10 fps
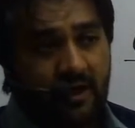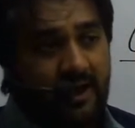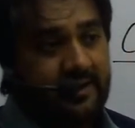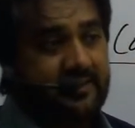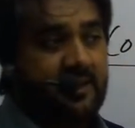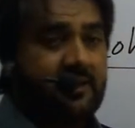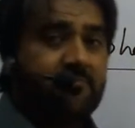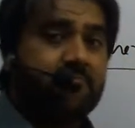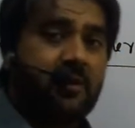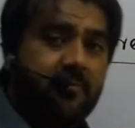and they
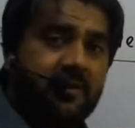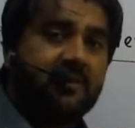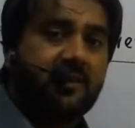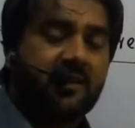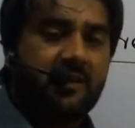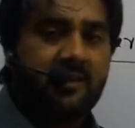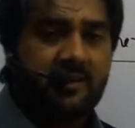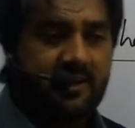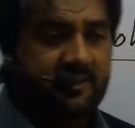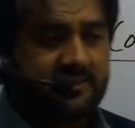may be thinking
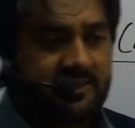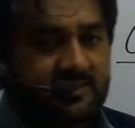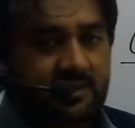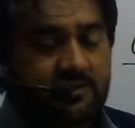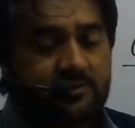that this is a